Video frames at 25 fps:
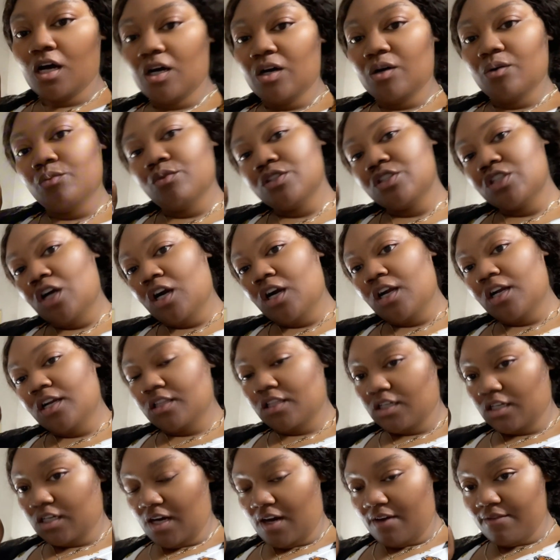which are the
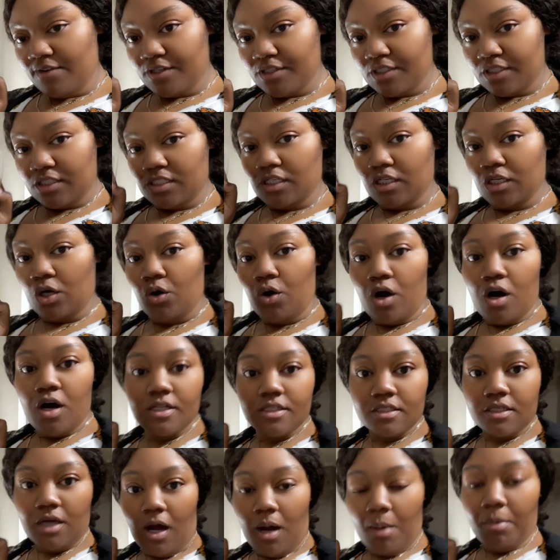covers to go on
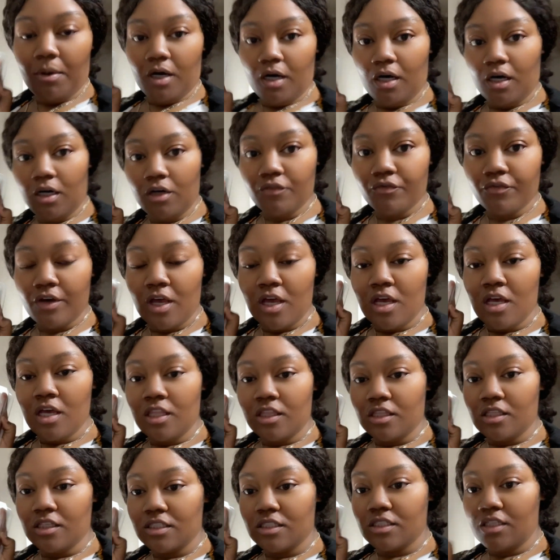top of
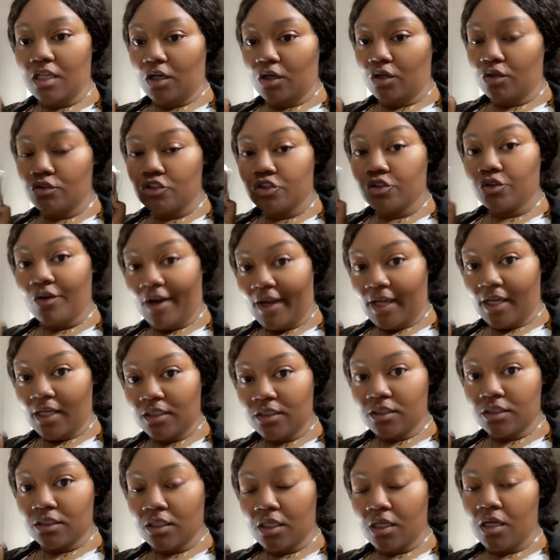the cell
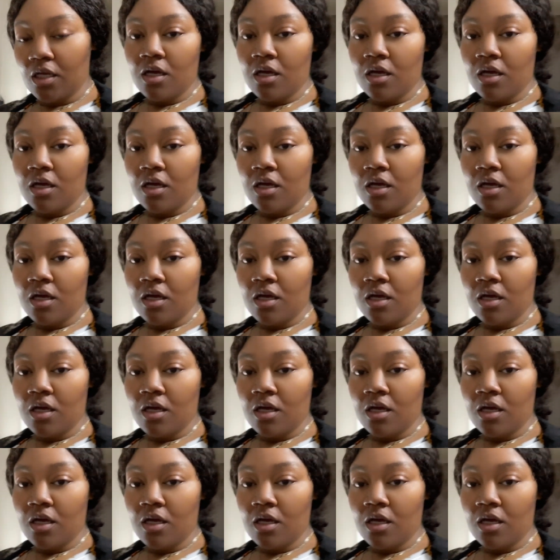trays.